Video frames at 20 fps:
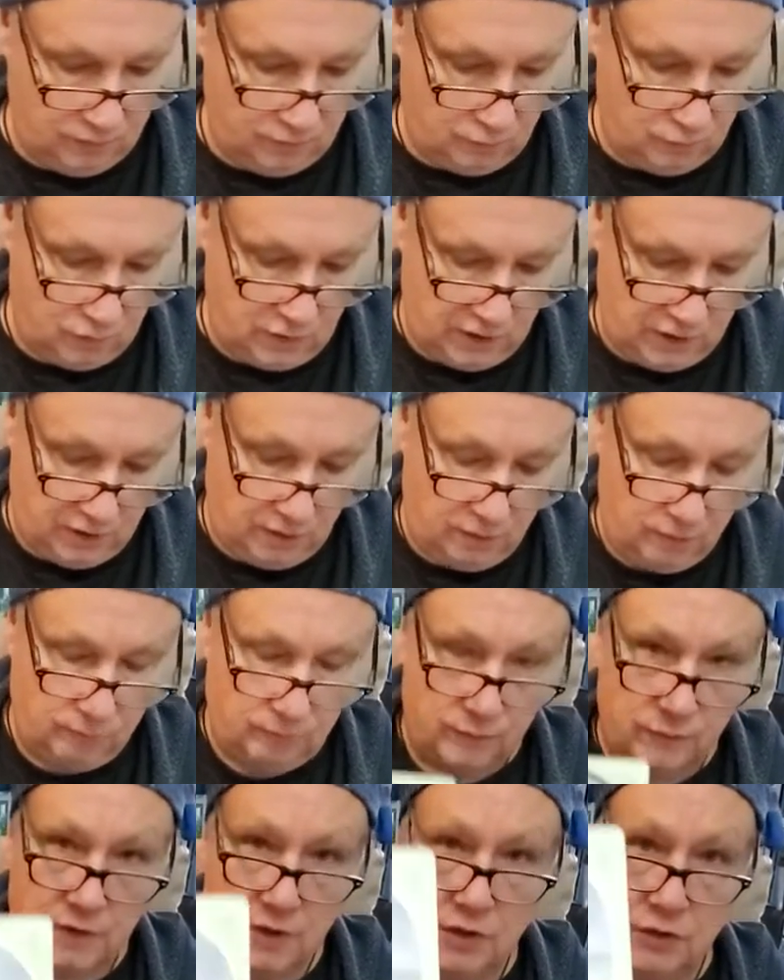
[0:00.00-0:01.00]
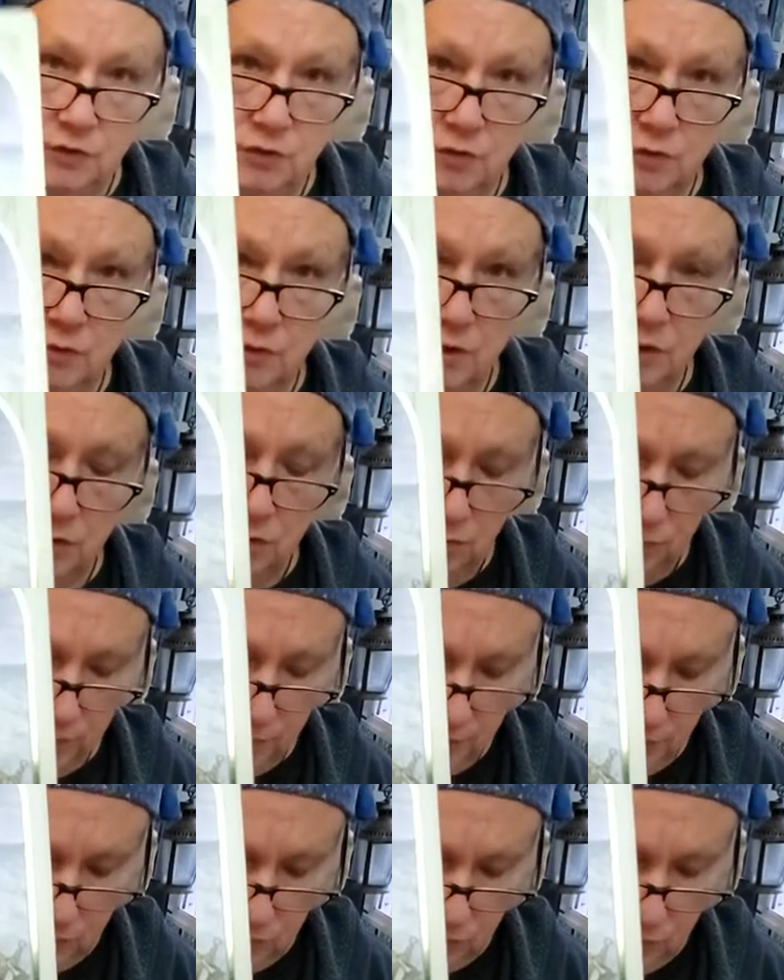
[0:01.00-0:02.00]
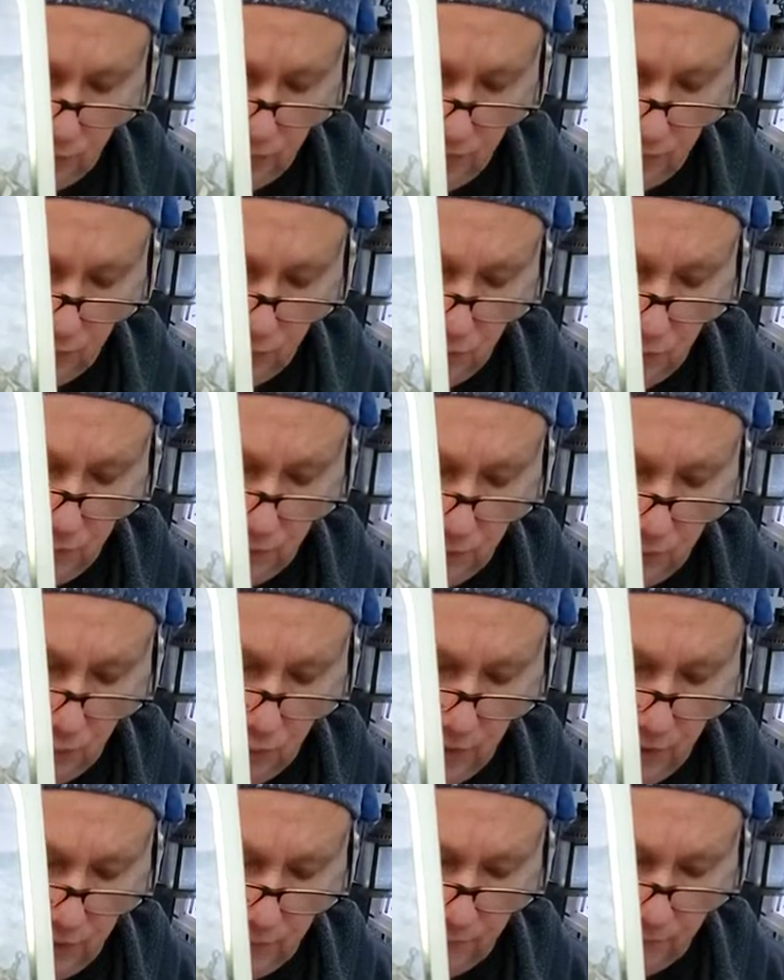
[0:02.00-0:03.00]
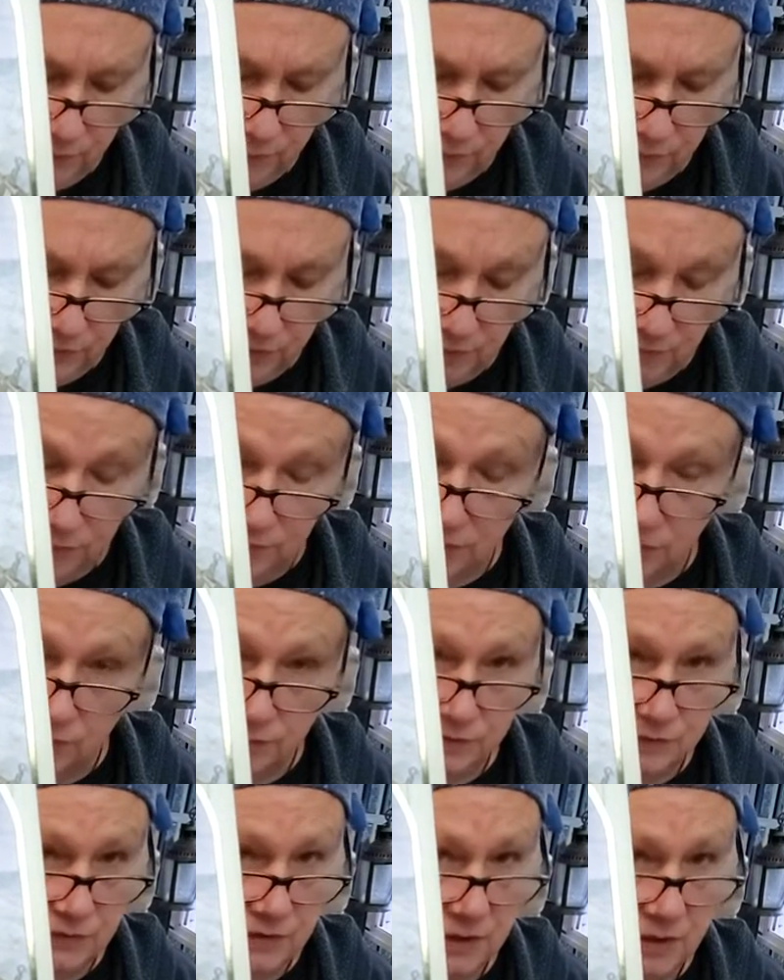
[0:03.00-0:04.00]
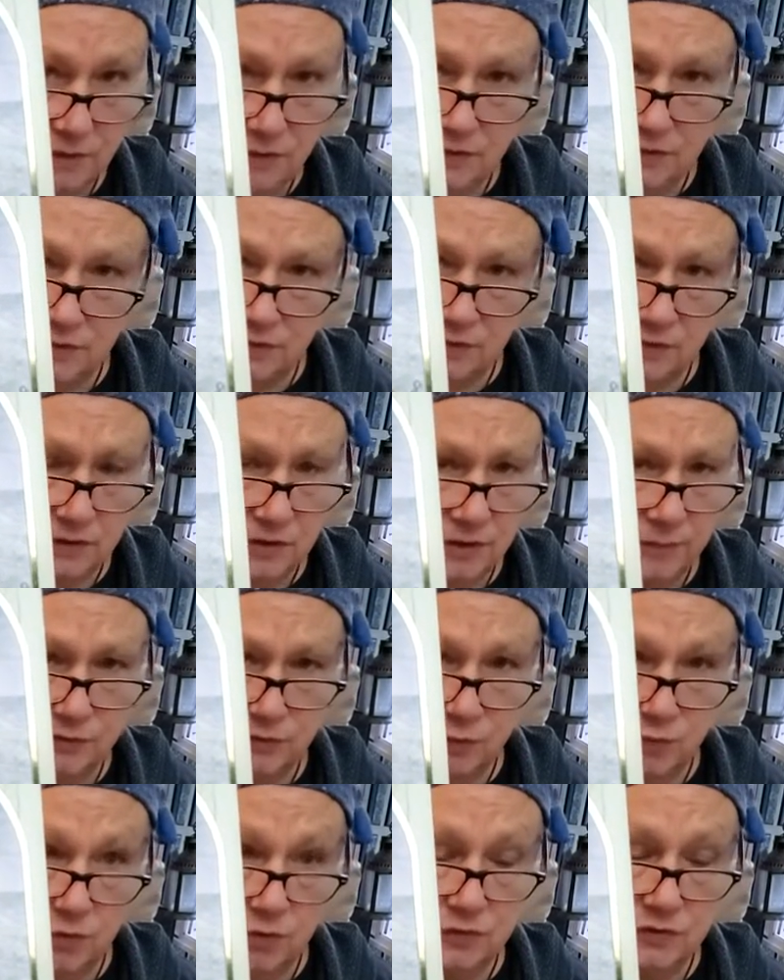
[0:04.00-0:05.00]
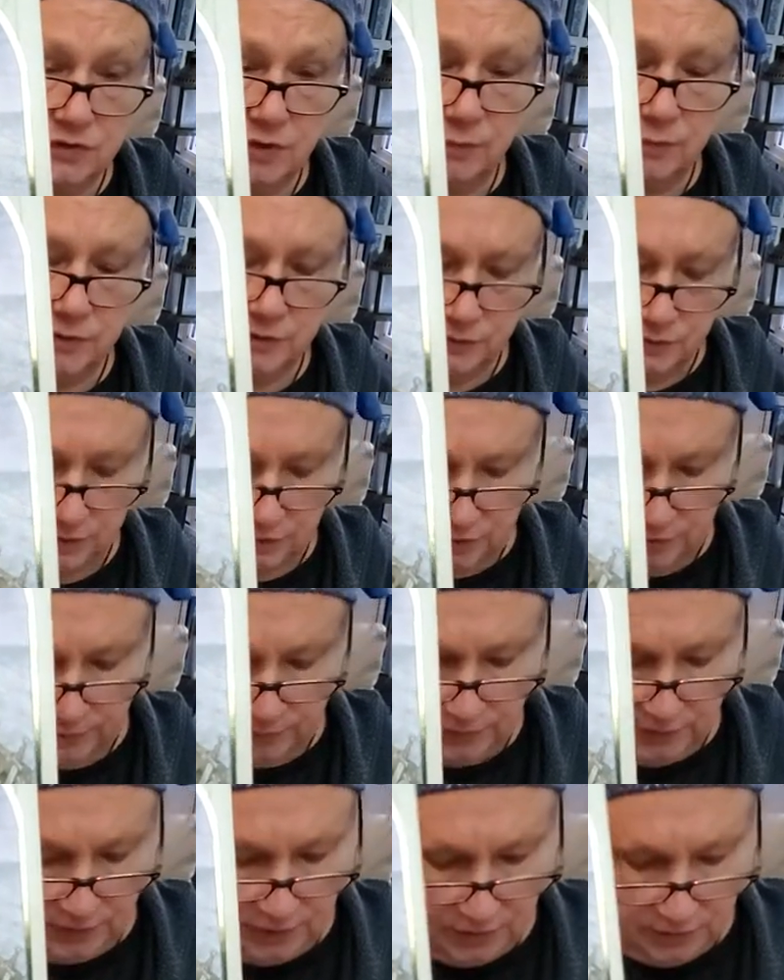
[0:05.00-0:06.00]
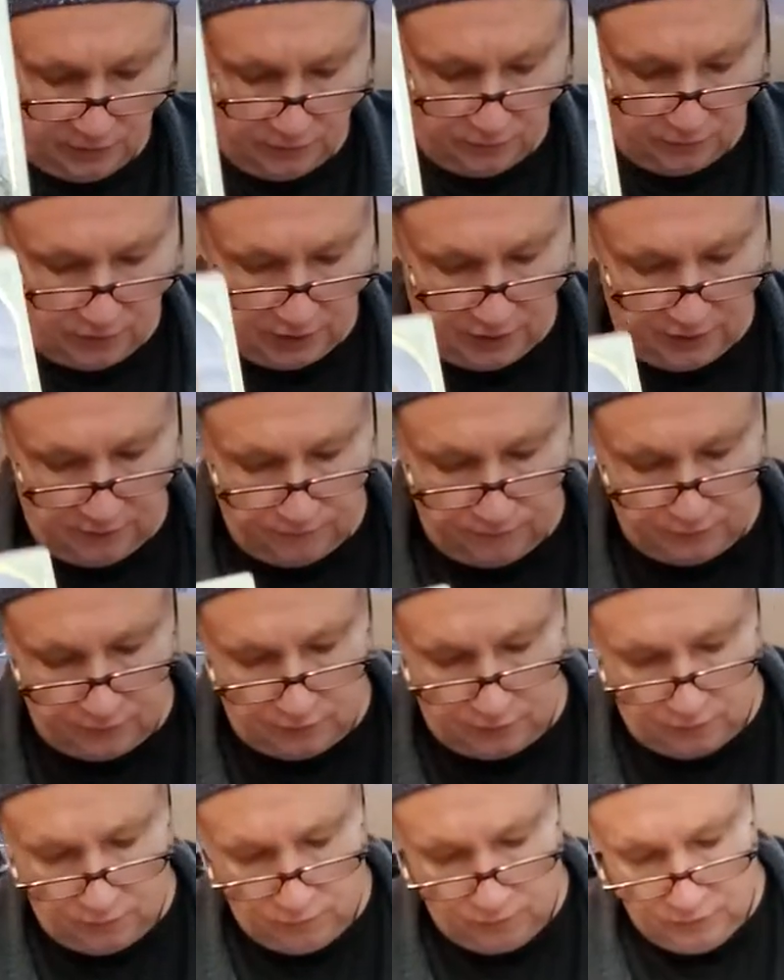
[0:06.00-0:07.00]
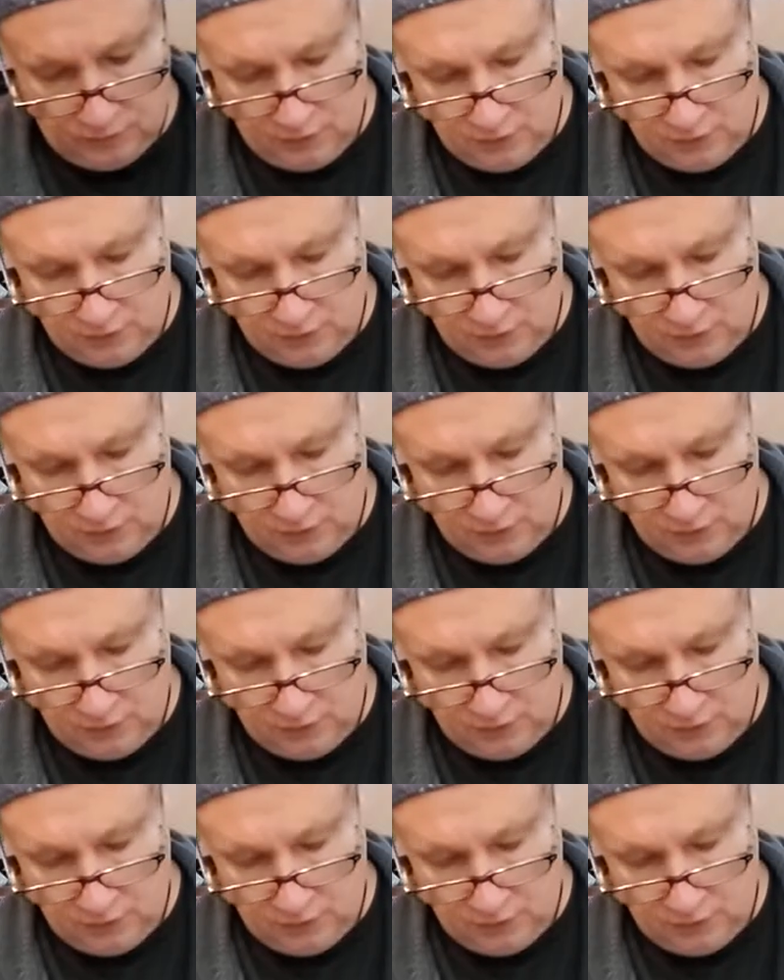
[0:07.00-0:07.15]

Wow. And it'll mean you'll be moving away from something, which is how these eclipses work. Something's eclipsed out of your life, you know.